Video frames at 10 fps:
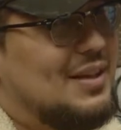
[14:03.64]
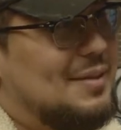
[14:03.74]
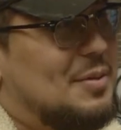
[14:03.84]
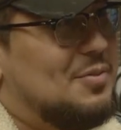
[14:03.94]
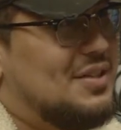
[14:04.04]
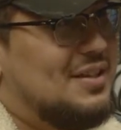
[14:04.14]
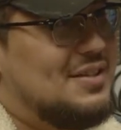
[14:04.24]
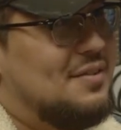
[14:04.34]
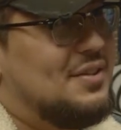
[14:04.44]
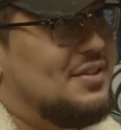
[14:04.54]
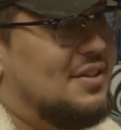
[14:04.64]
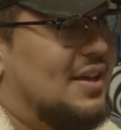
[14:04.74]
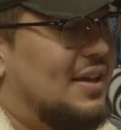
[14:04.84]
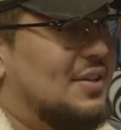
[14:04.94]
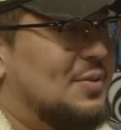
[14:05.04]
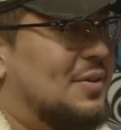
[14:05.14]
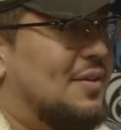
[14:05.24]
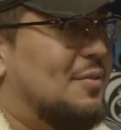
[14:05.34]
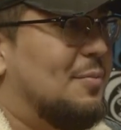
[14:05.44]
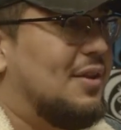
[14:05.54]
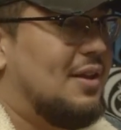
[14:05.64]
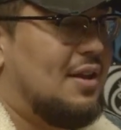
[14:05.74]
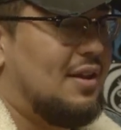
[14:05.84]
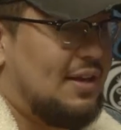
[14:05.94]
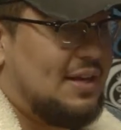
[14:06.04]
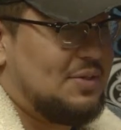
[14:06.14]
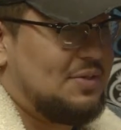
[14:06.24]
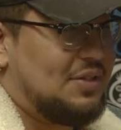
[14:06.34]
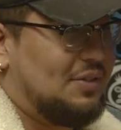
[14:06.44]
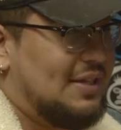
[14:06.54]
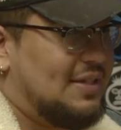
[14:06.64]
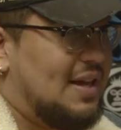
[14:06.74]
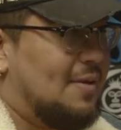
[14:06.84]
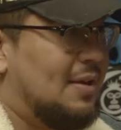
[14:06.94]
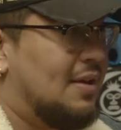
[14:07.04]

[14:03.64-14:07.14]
like people say the 70s or the 80s or whatever, but 90s was a great time.